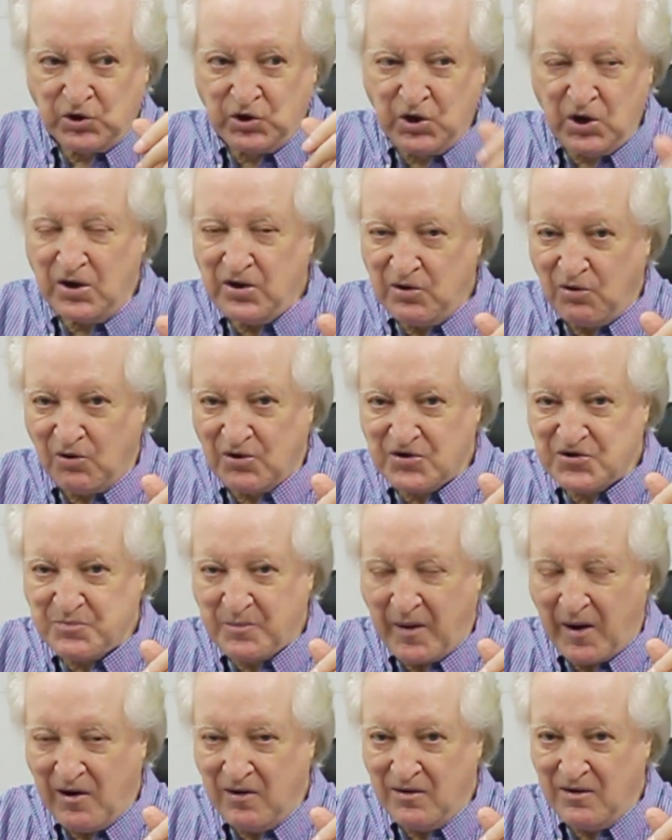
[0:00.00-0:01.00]
good
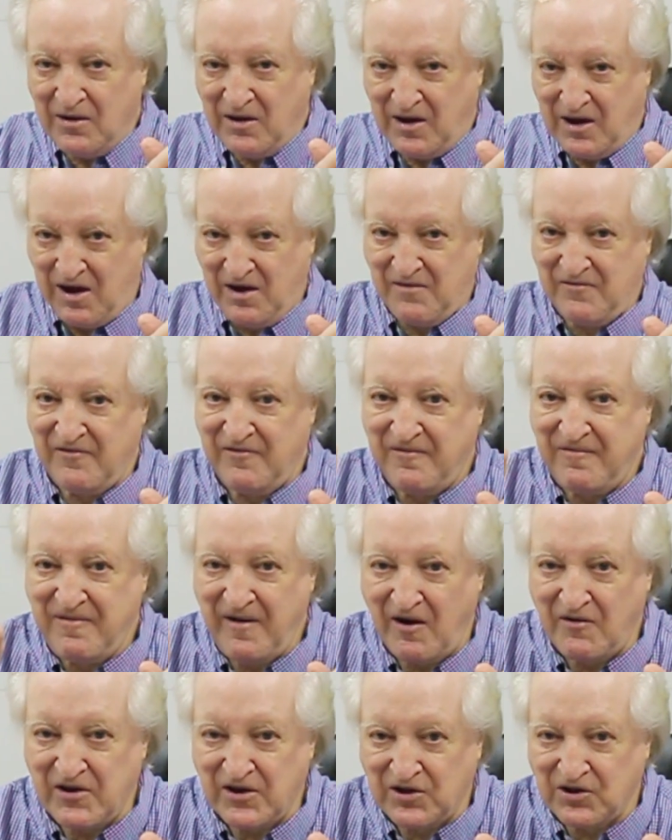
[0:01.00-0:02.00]
horsepower and
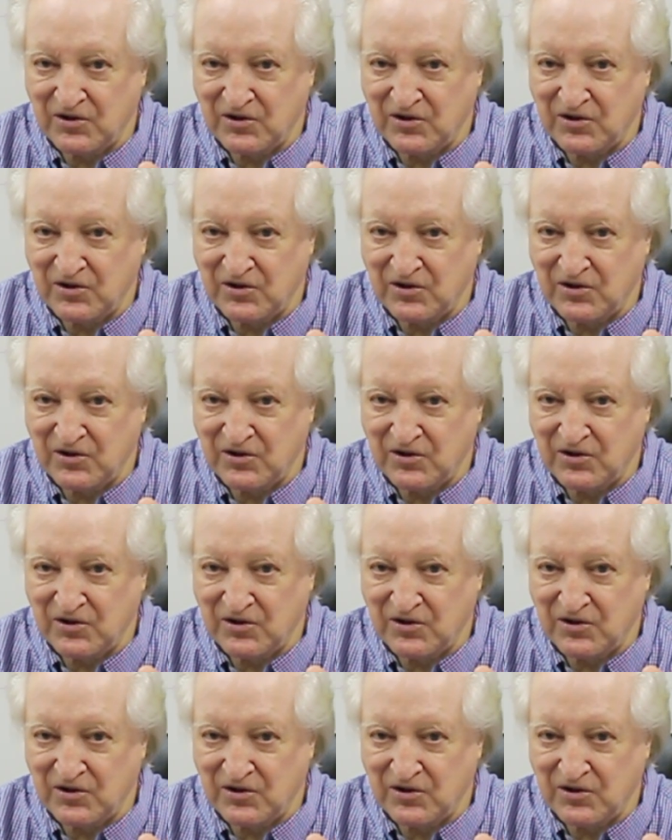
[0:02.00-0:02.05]
very